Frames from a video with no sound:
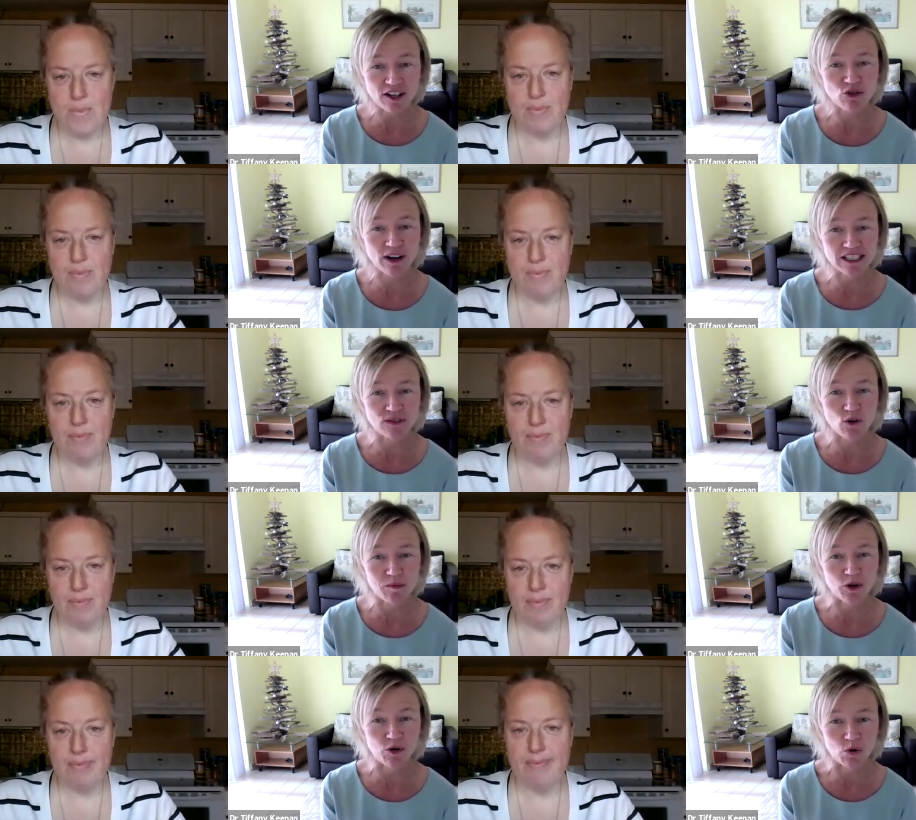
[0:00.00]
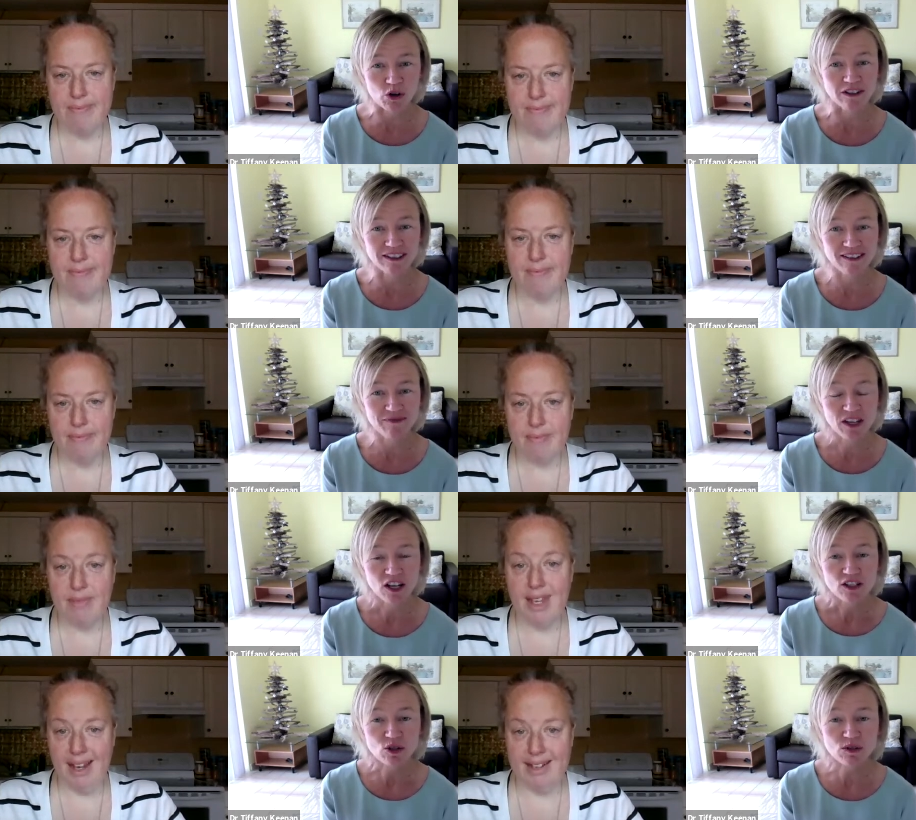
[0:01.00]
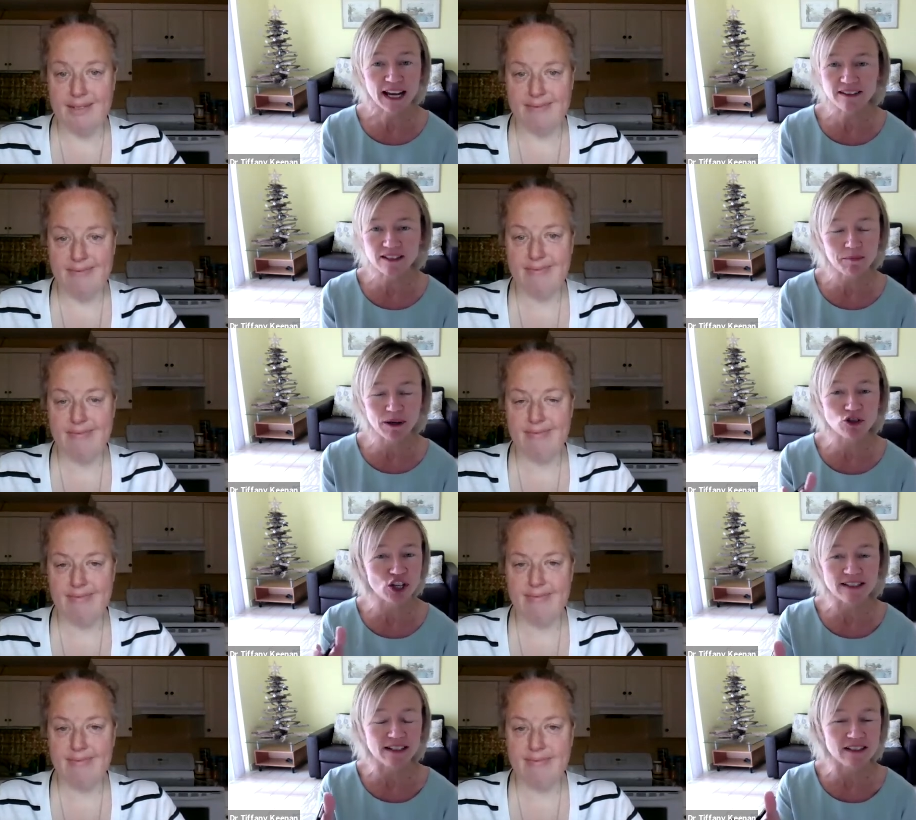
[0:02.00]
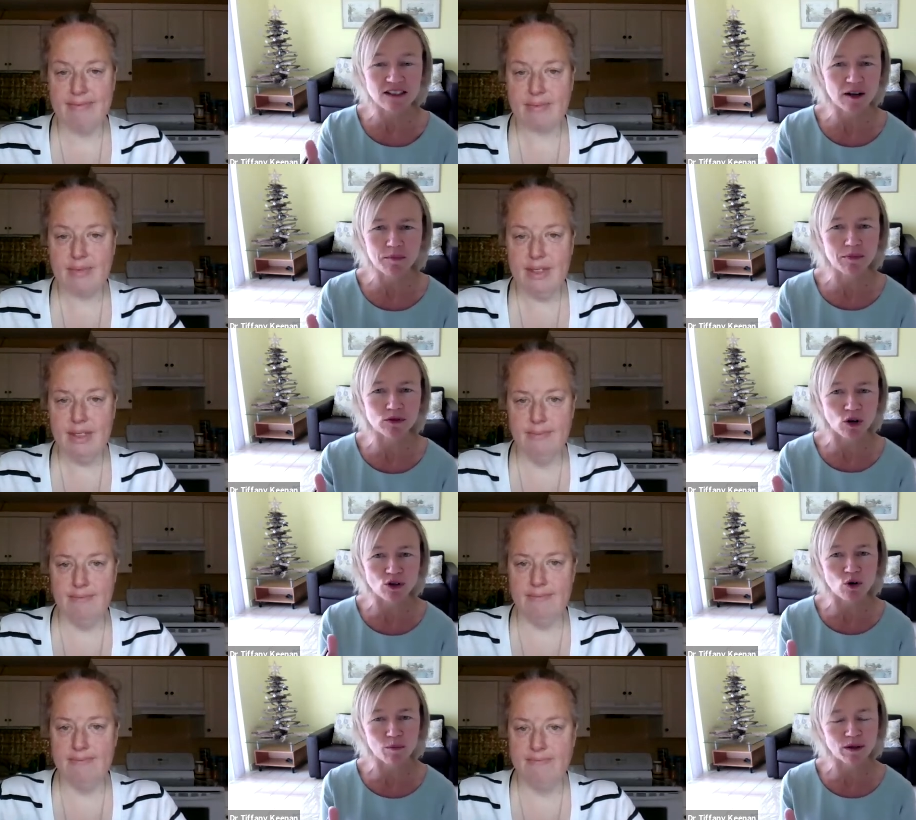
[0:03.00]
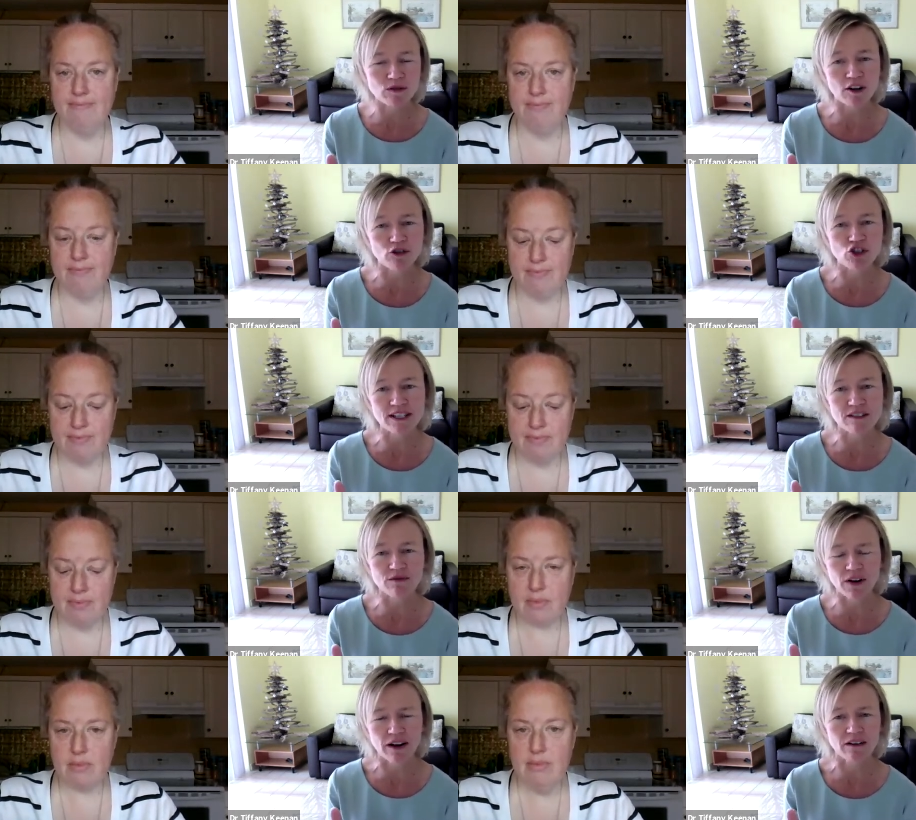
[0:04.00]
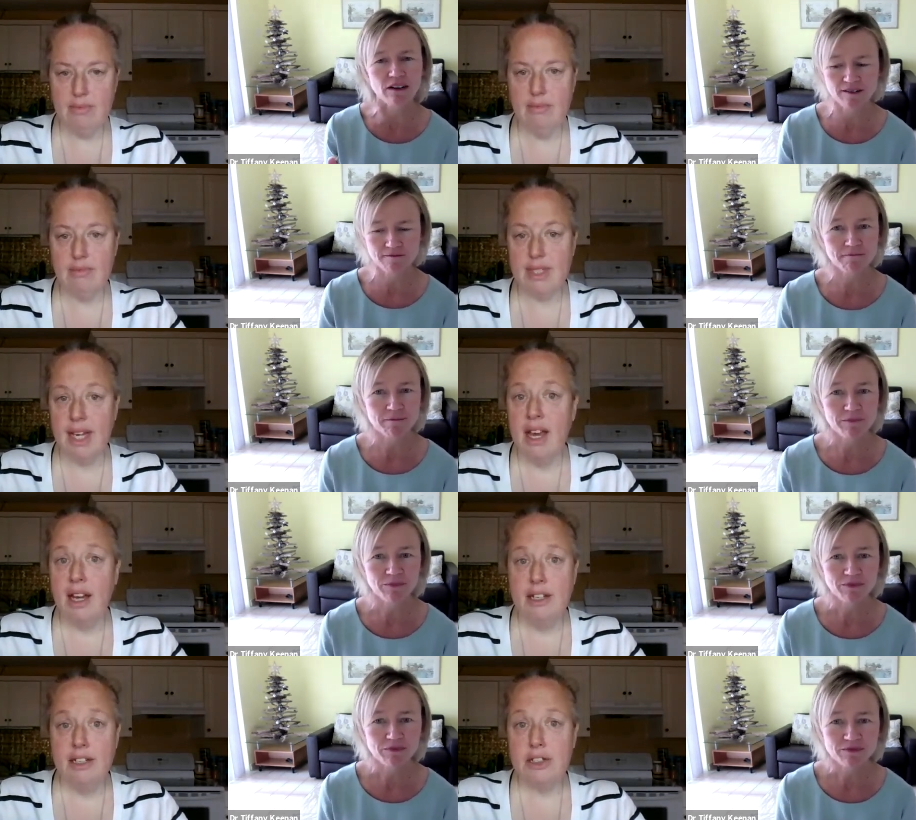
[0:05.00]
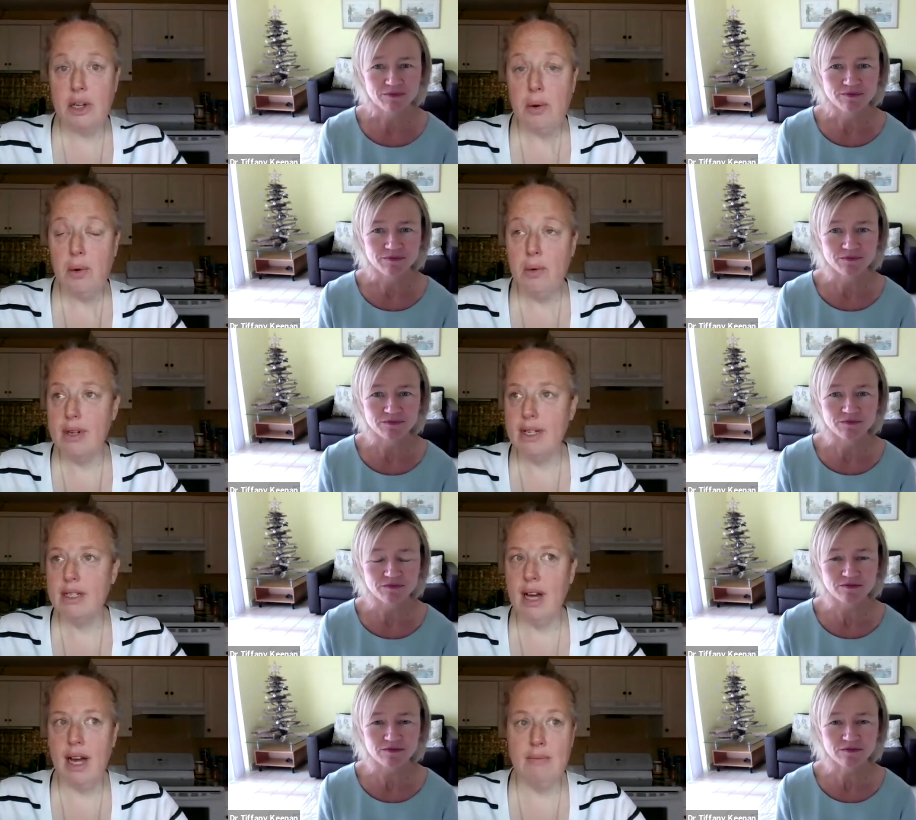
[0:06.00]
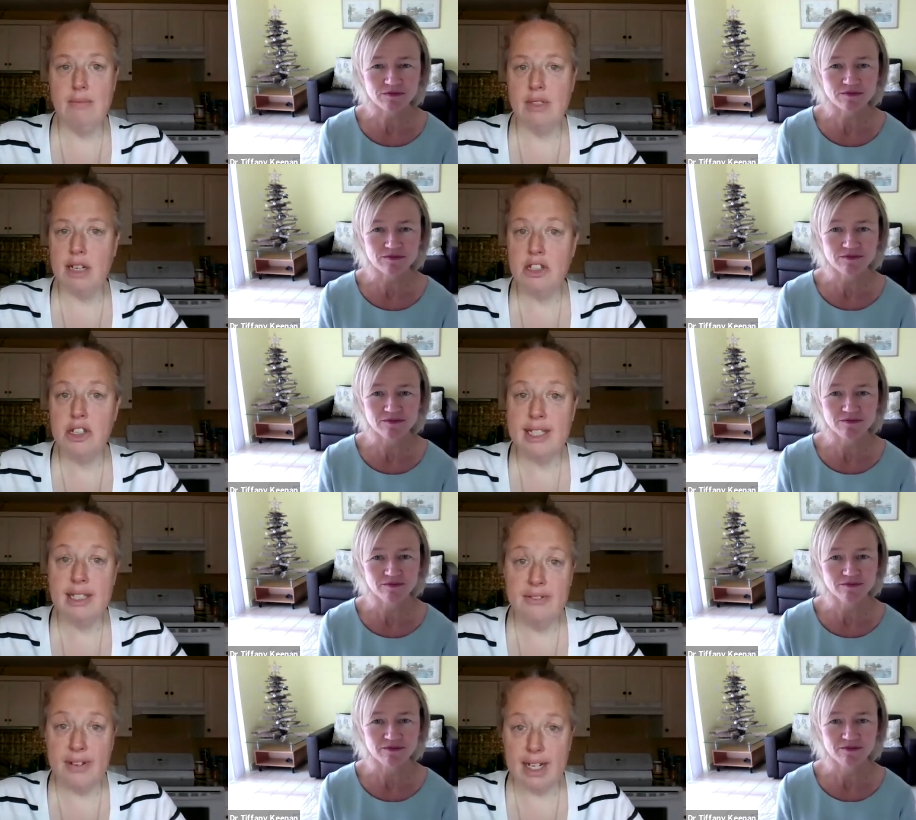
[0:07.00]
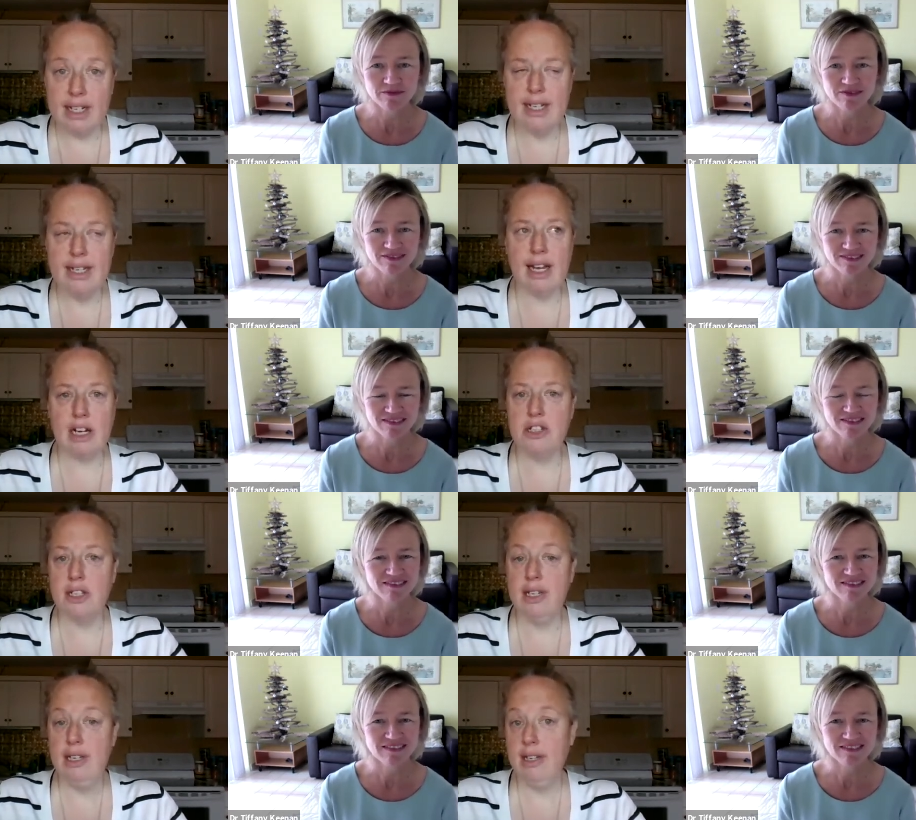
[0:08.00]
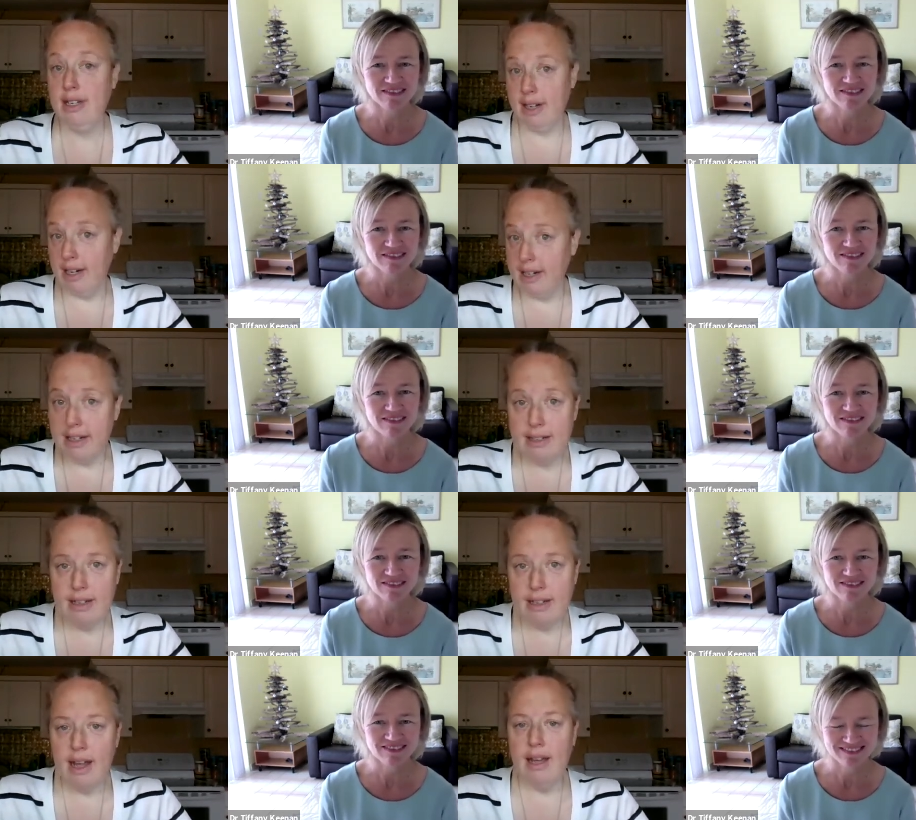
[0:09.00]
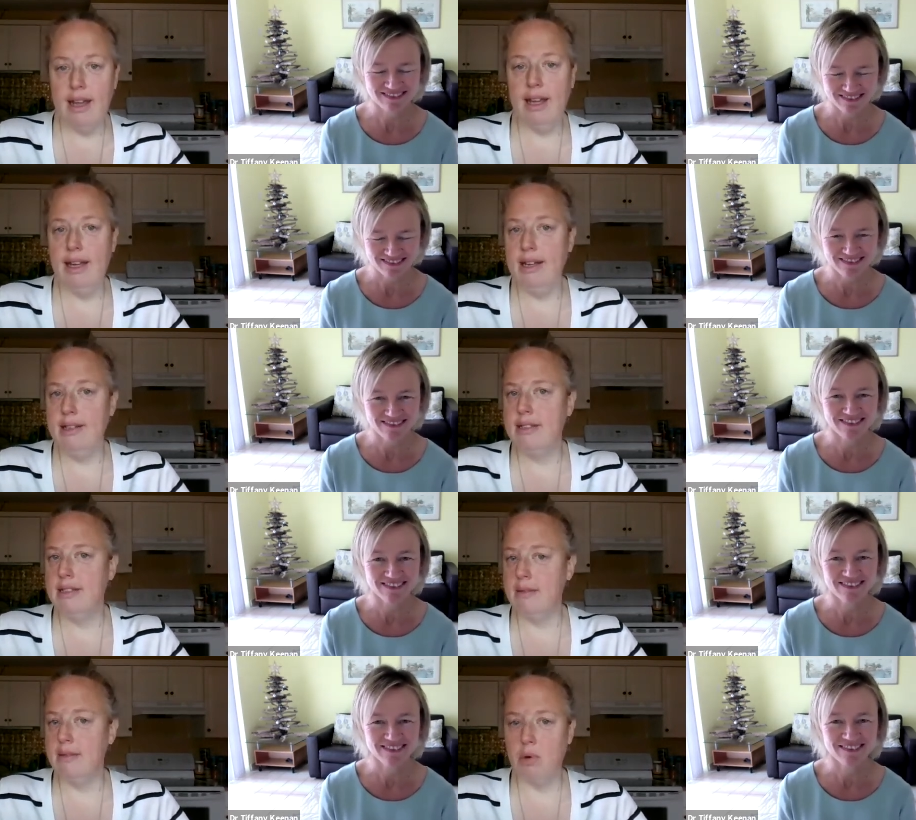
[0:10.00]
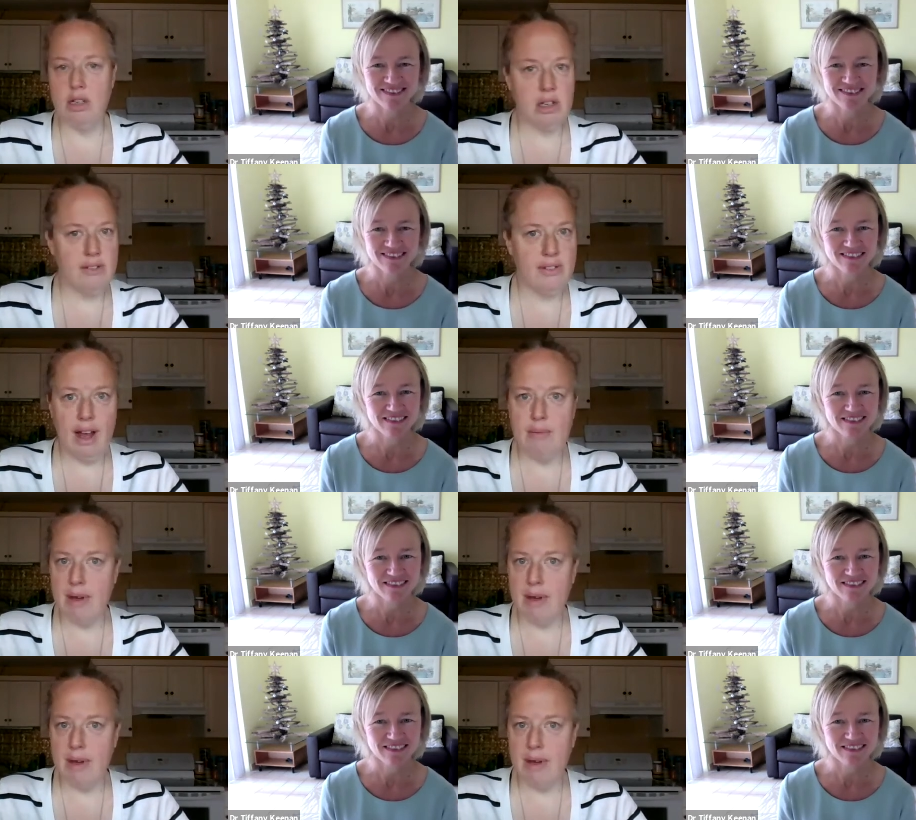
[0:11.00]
Speaker 1: transform your world so tell us about Jason, because a lot of people don't know hmm. about Dr. Jason Fung.
Speaker 2: So, um, Dr. Jason Fung is actually Canadian. He's board certified